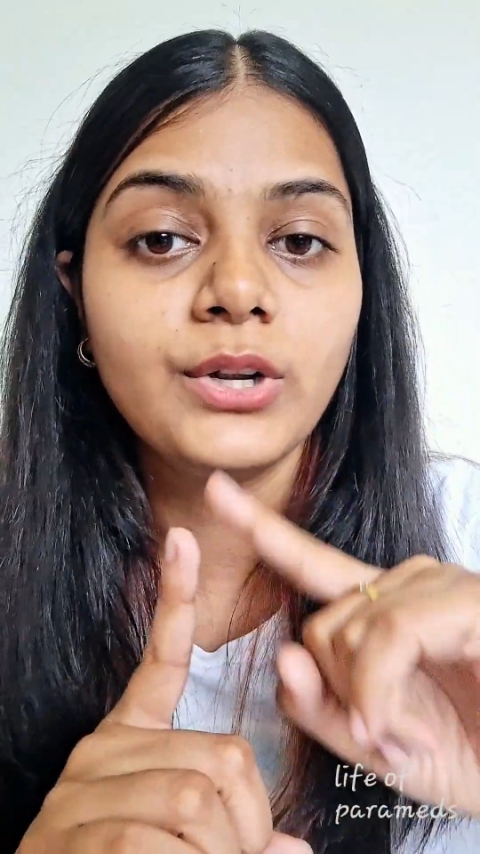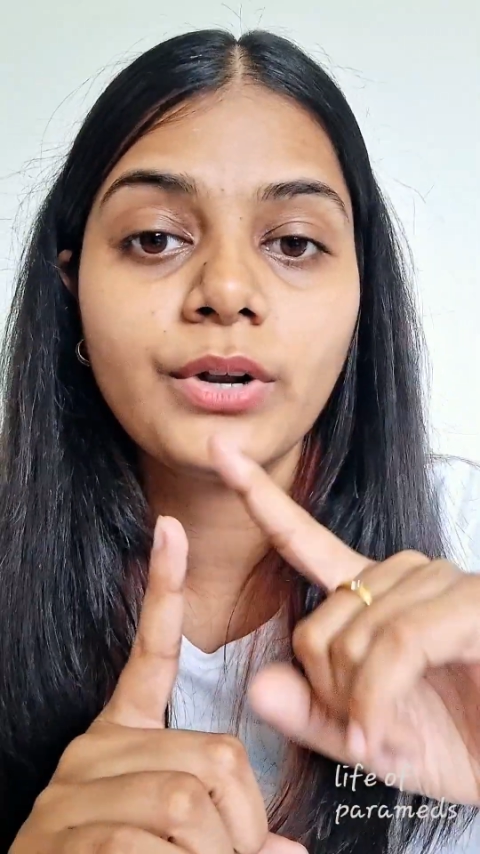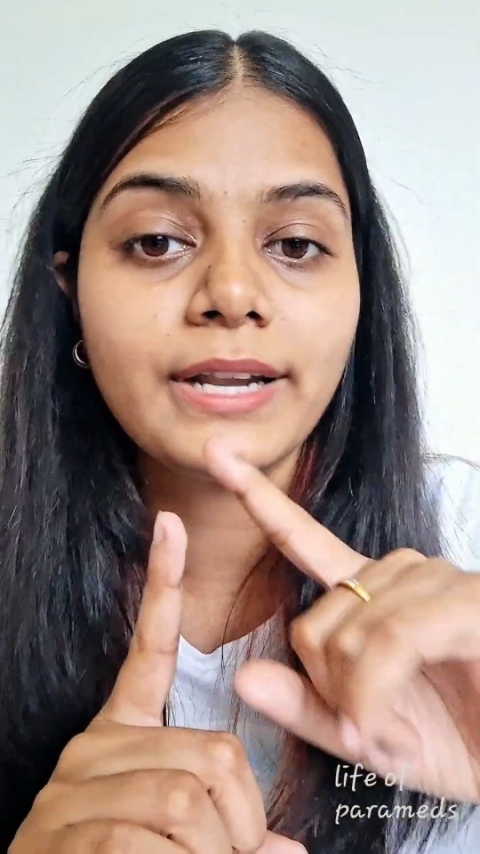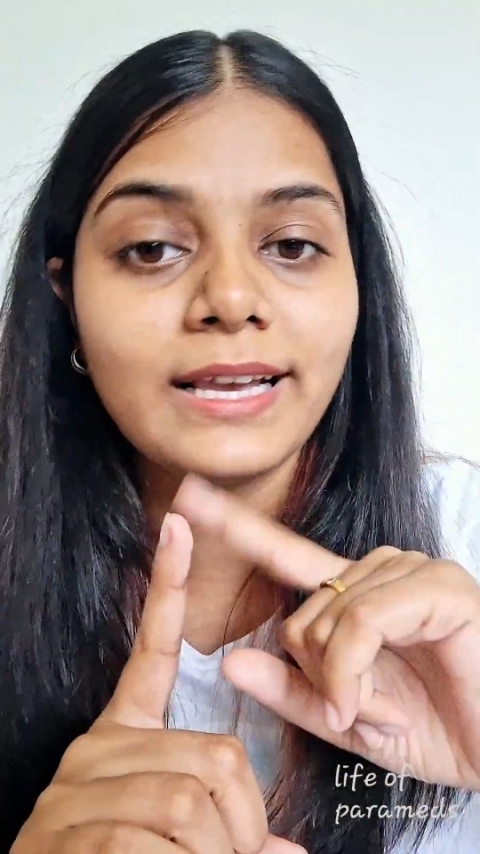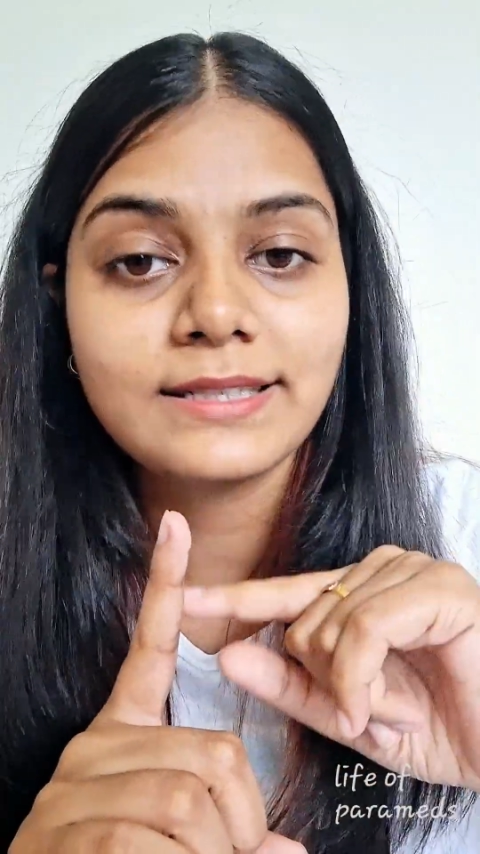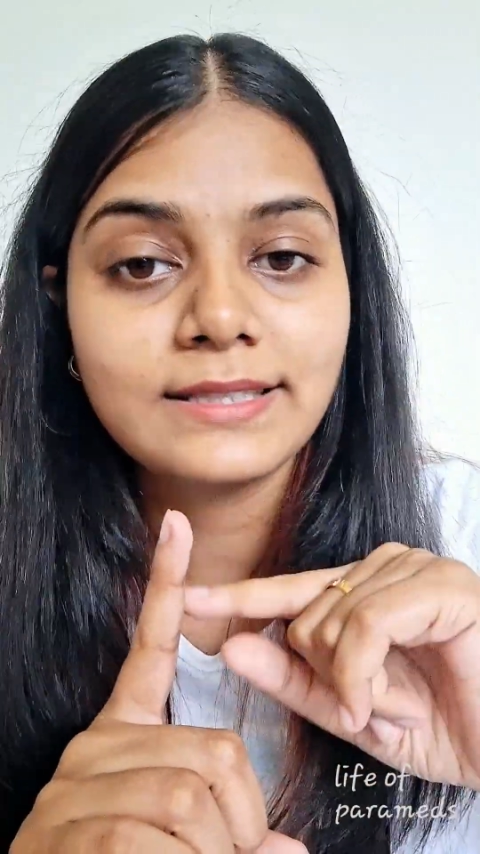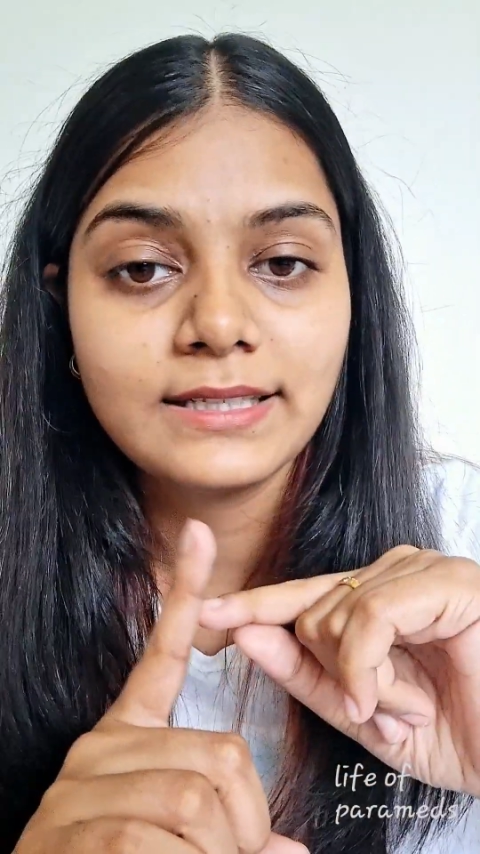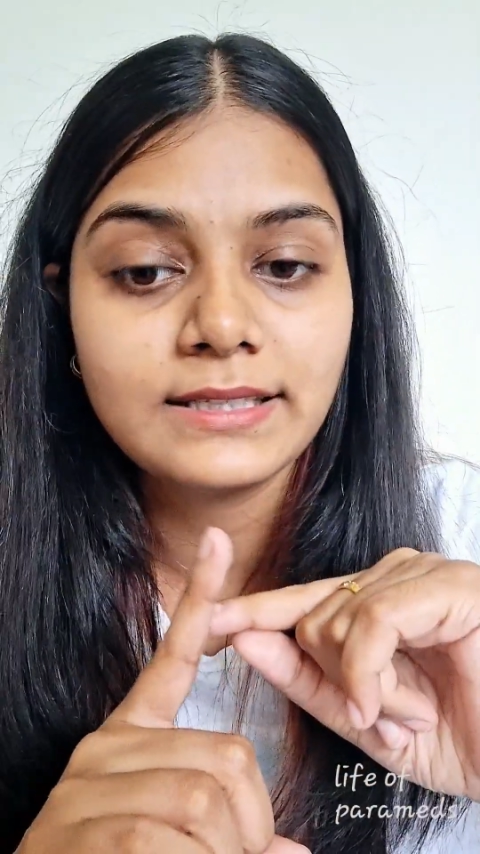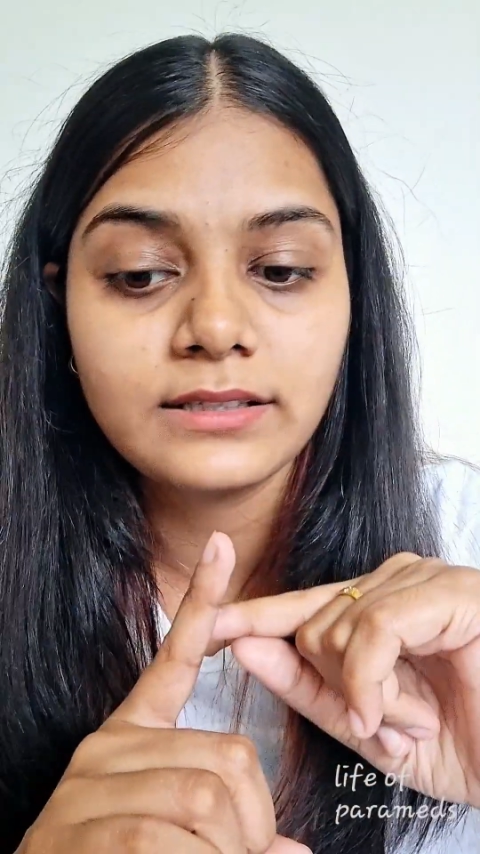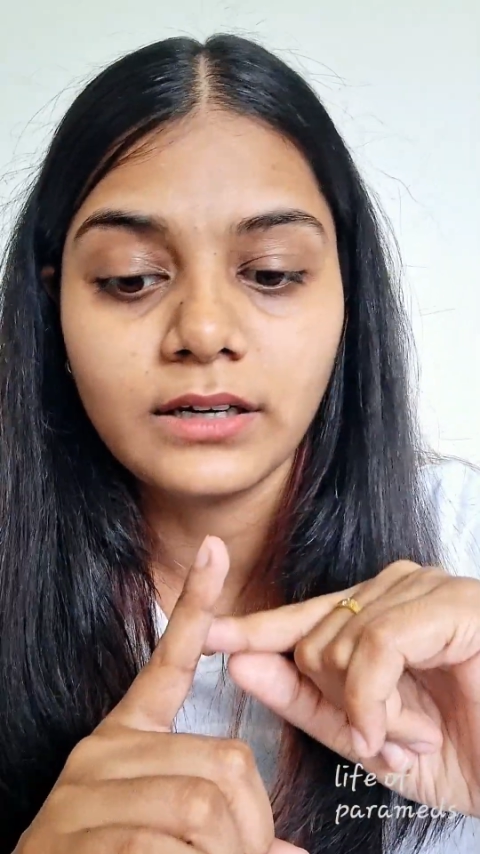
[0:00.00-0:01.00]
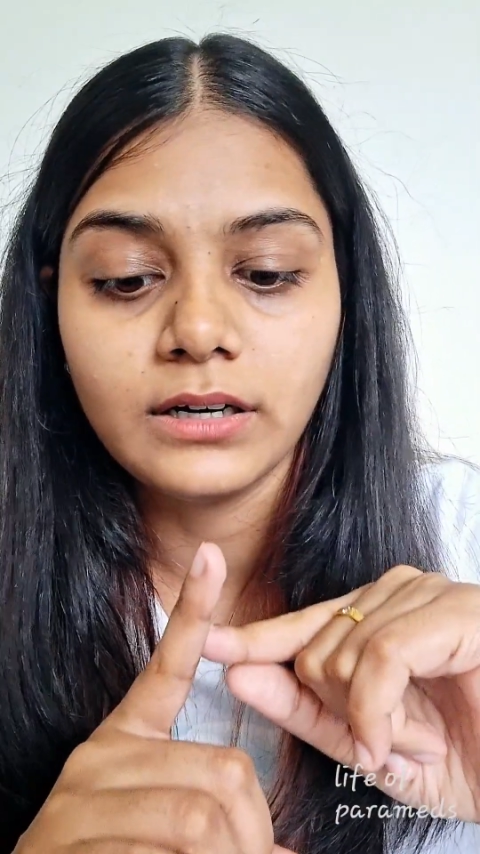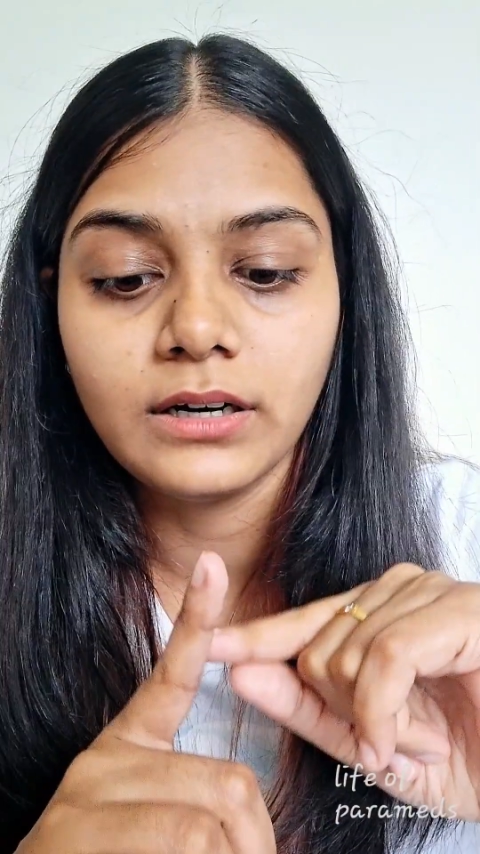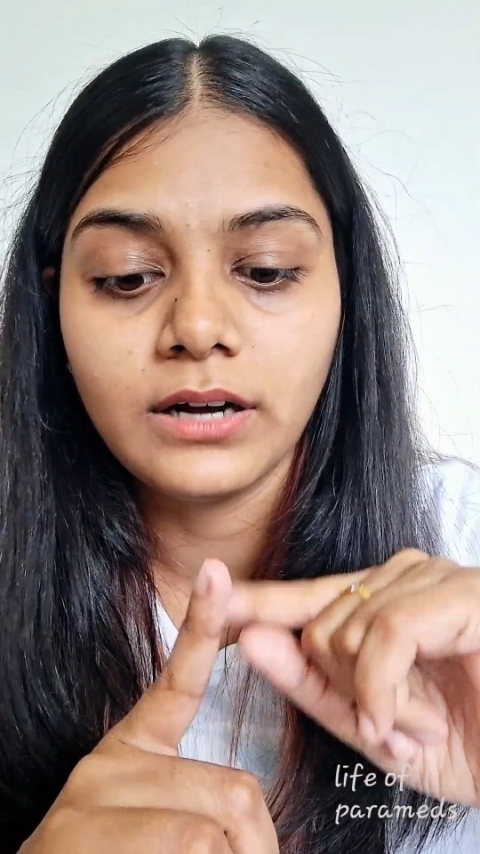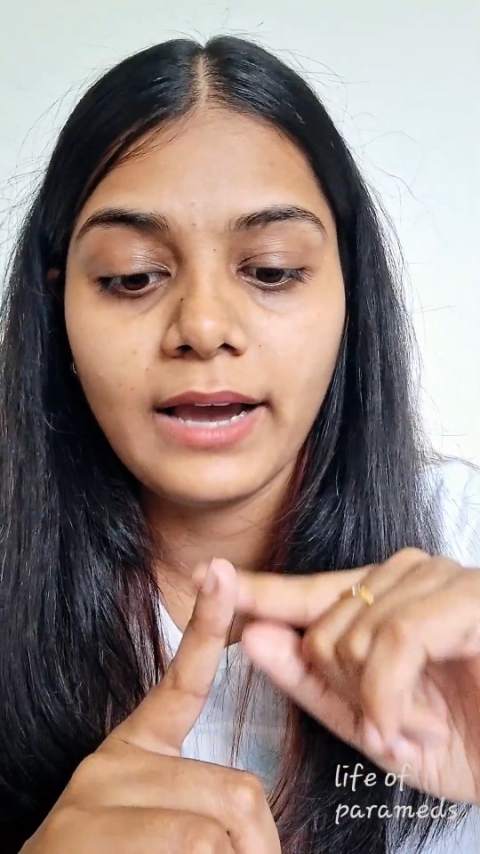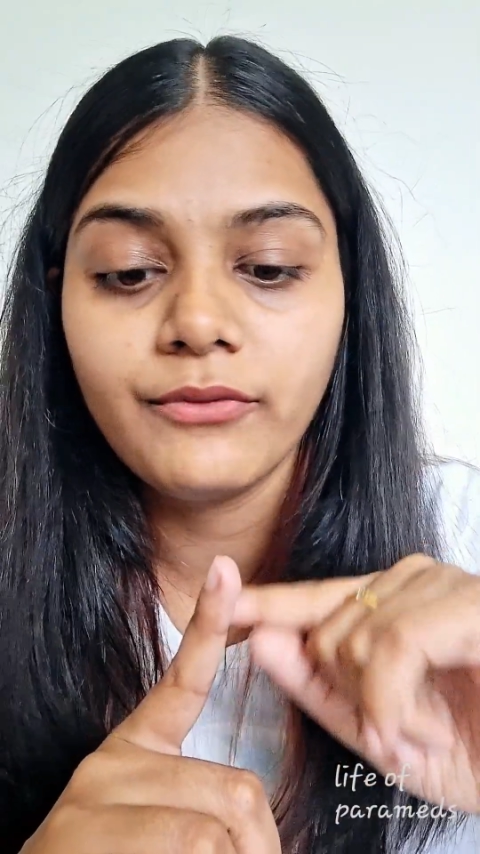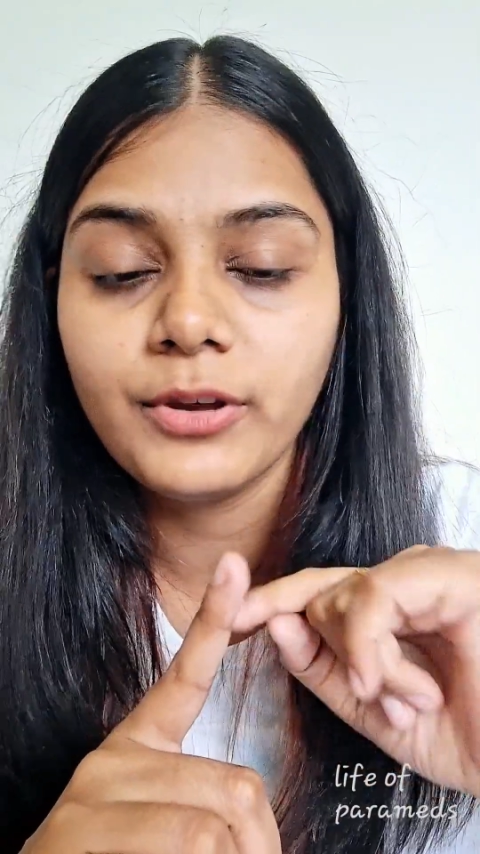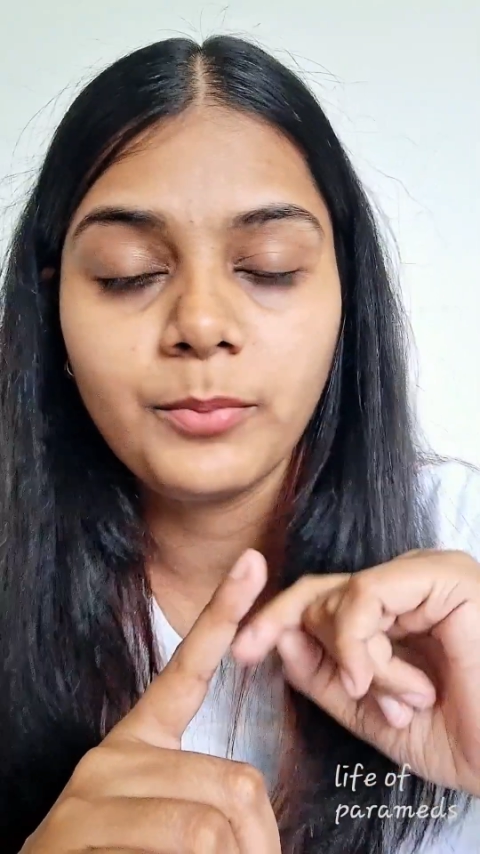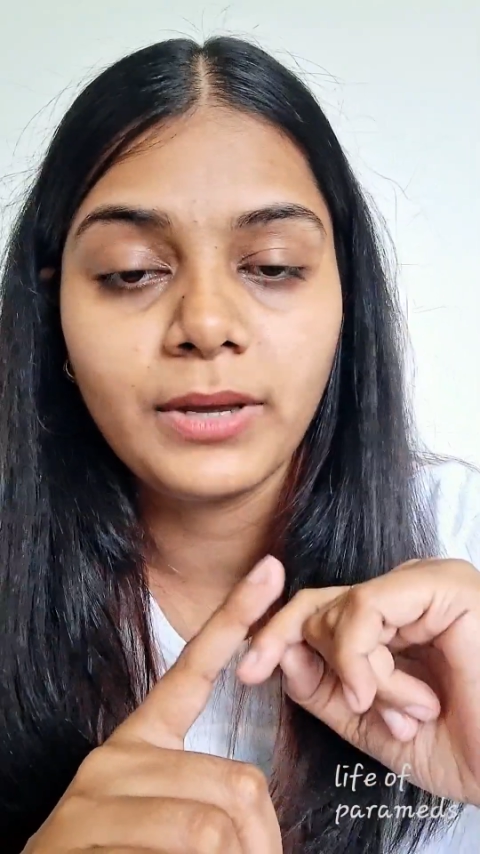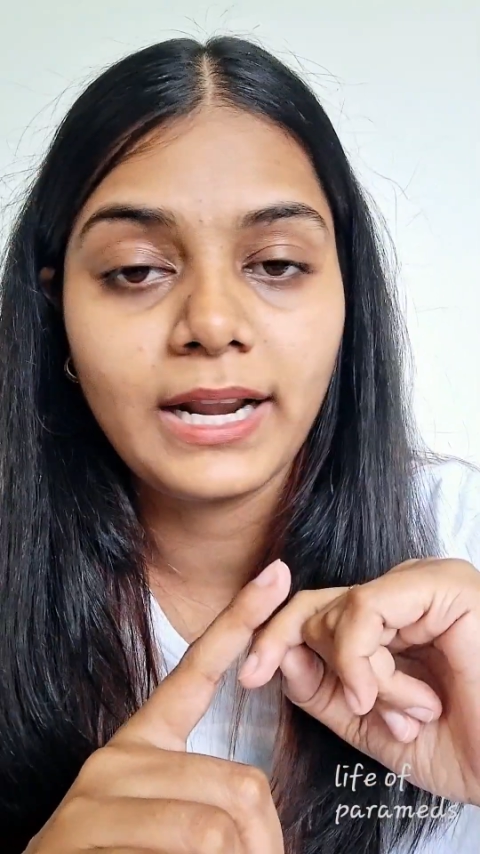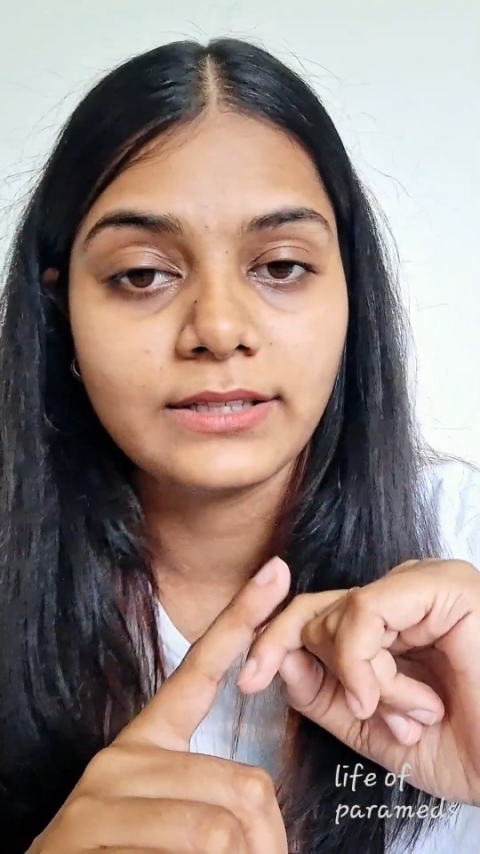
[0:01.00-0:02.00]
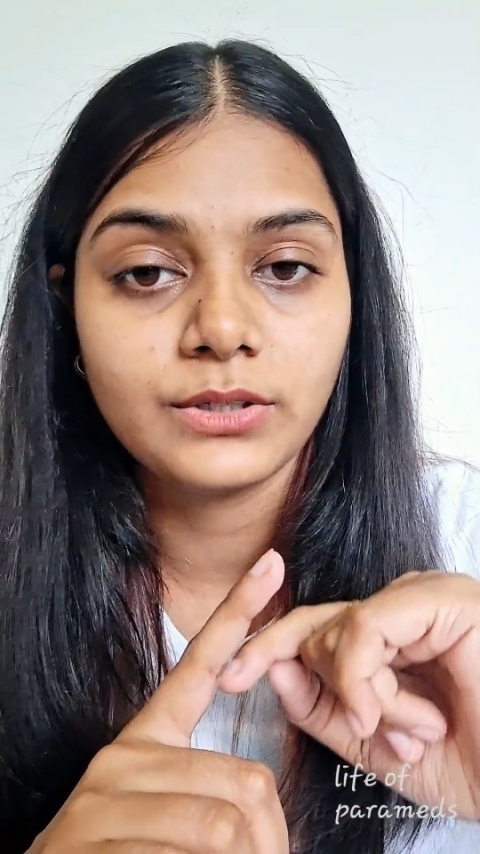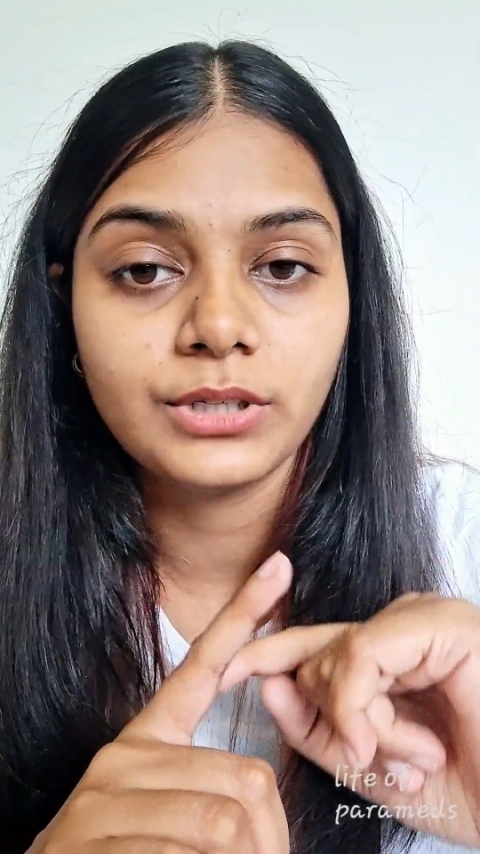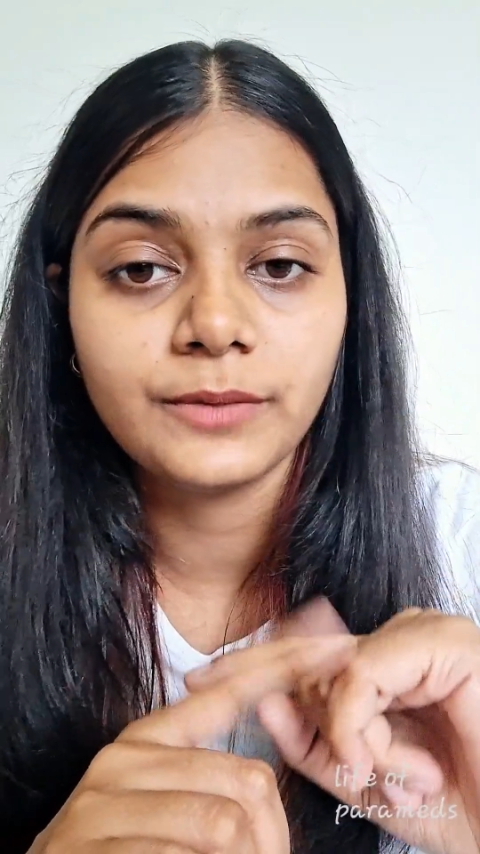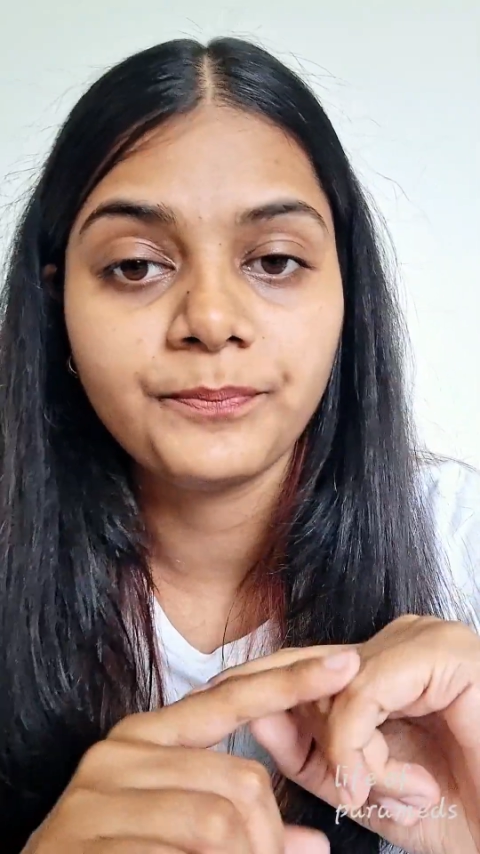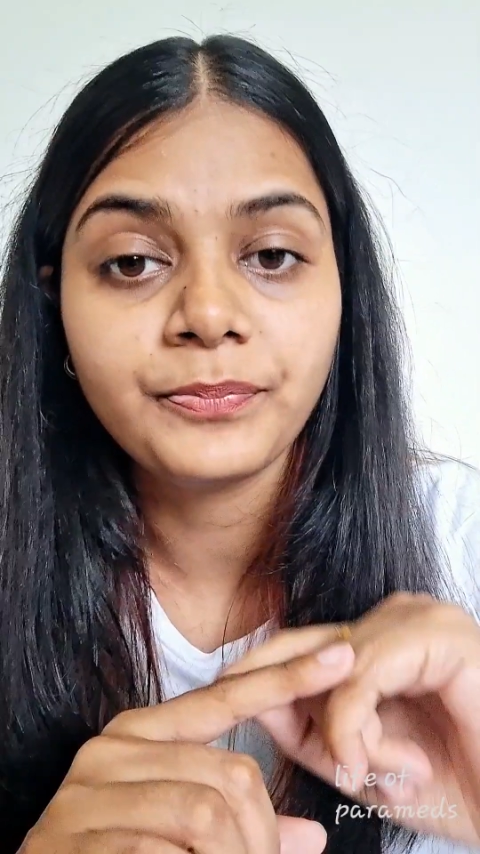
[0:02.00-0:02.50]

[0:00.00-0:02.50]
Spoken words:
to Tech 6 vaporizer. Okay,